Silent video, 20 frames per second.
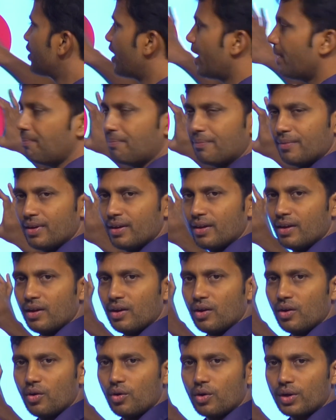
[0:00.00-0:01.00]
shape
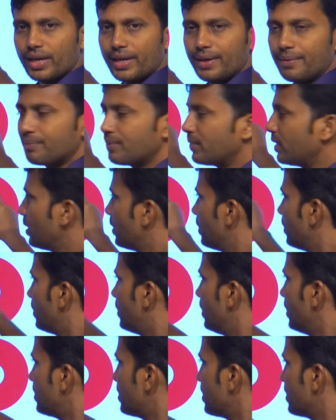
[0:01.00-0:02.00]
okay
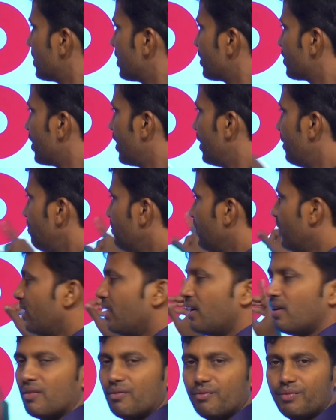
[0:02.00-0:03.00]
this is a shape
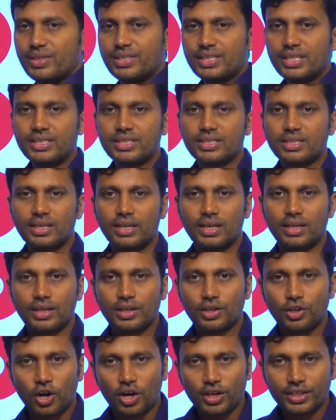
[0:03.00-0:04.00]
which is
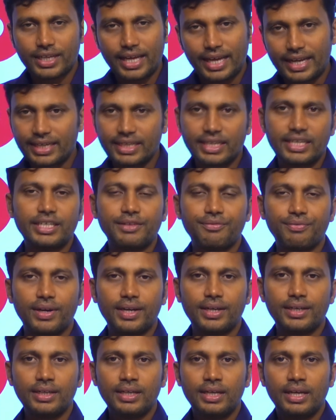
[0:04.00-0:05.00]
not directly
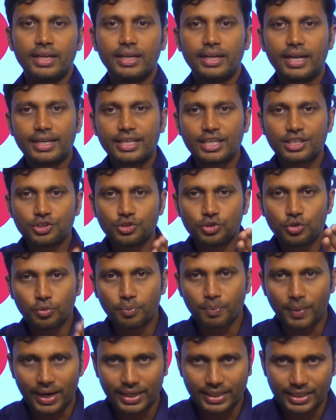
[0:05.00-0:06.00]
defined let us
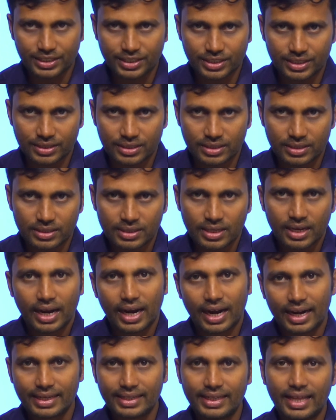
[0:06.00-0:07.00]
do partitions
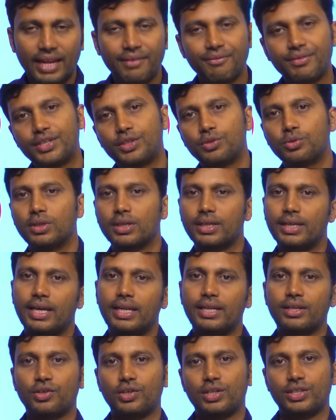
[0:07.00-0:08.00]
and then we do the
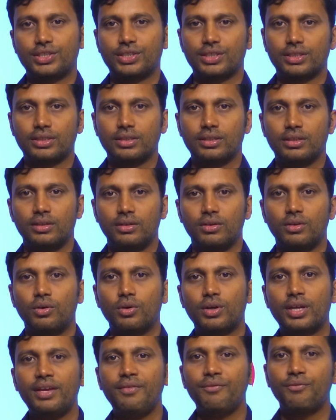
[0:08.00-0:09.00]
calculation
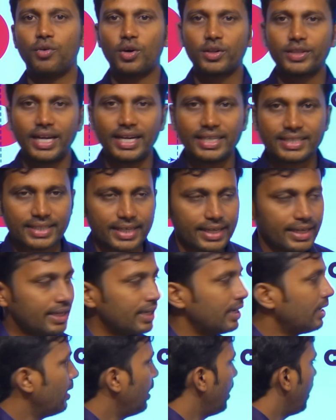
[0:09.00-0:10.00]
okay for that sake